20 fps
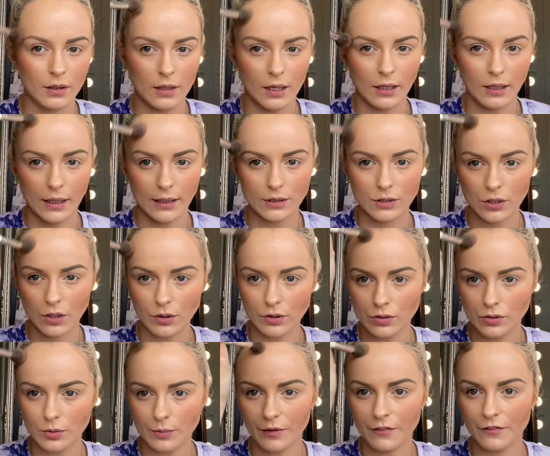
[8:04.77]
I like to
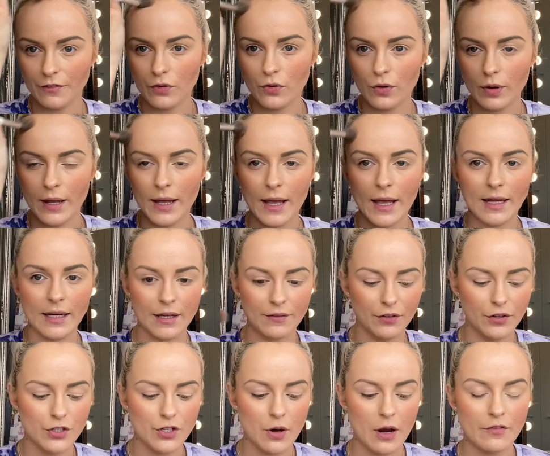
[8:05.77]
contour my forehead. If
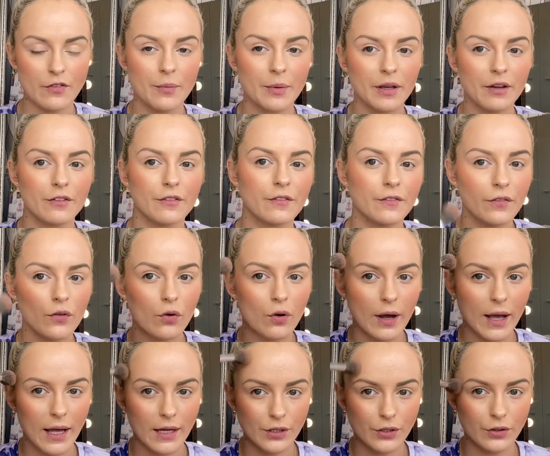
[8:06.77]
you don't have a big
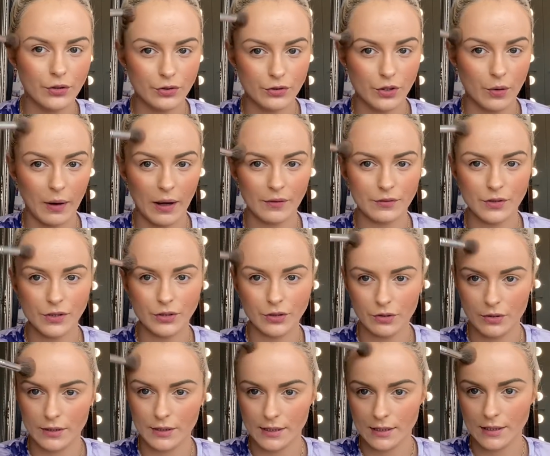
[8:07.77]
forehead, you don't have to do
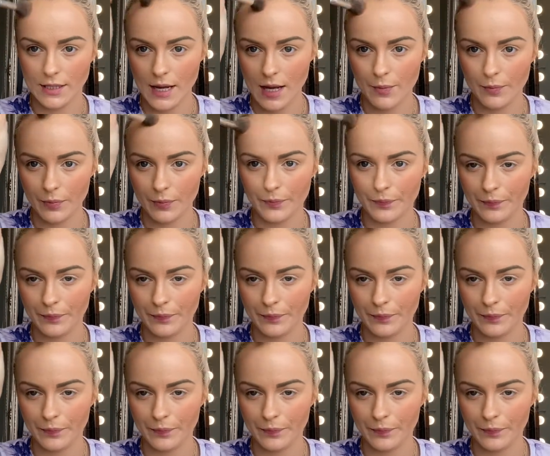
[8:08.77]
this step.